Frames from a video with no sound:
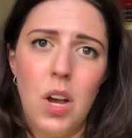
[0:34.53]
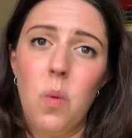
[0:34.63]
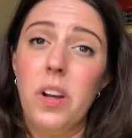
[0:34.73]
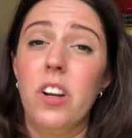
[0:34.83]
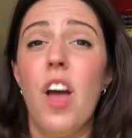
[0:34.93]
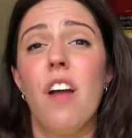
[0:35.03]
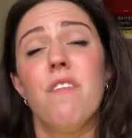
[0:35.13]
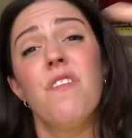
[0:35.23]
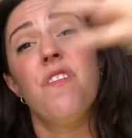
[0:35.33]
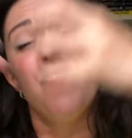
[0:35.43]
We are not
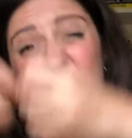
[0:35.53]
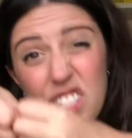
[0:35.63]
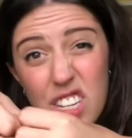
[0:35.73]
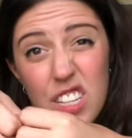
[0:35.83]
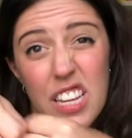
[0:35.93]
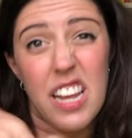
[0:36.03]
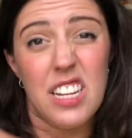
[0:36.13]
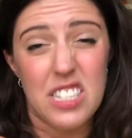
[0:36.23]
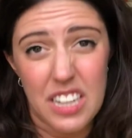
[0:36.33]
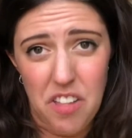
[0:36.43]
physically getting
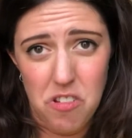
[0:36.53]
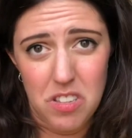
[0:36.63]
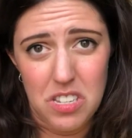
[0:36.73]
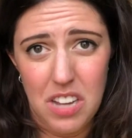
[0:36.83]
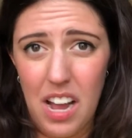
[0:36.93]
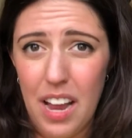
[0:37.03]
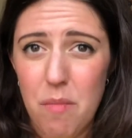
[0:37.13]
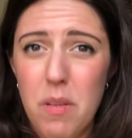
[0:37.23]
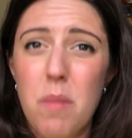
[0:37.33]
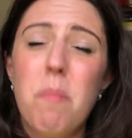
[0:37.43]
together this
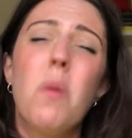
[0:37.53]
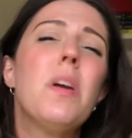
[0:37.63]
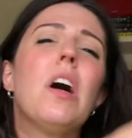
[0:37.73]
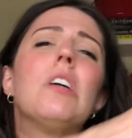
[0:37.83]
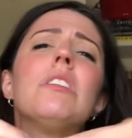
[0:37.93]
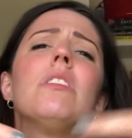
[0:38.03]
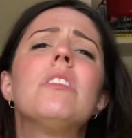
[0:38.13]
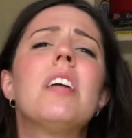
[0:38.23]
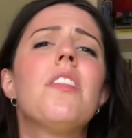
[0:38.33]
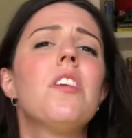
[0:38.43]
time, but we are still
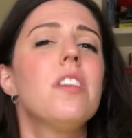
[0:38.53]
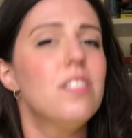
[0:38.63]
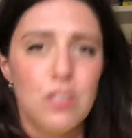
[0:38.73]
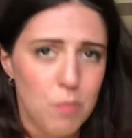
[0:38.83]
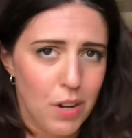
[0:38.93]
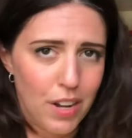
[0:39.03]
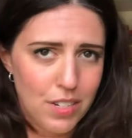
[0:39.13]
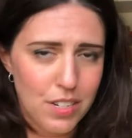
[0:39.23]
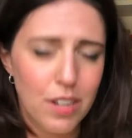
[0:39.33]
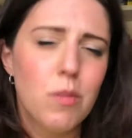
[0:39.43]
together in
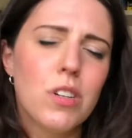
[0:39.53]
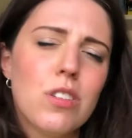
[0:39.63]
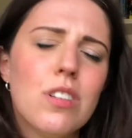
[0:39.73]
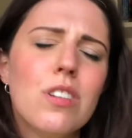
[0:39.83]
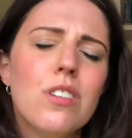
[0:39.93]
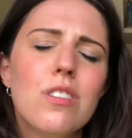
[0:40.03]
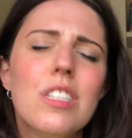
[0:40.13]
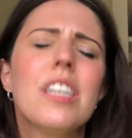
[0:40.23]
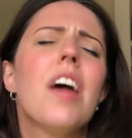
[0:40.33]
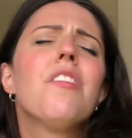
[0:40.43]
spirit, and we are still
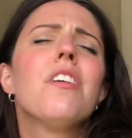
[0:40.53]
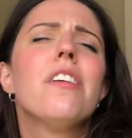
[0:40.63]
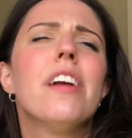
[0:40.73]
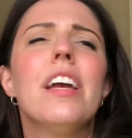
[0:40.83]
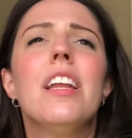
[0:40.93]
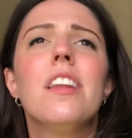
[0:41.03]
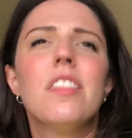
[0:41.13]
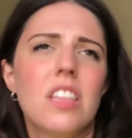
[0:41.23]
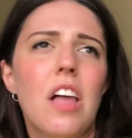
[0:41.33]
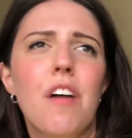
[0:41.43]
together in
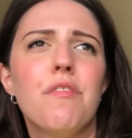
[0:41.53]
the love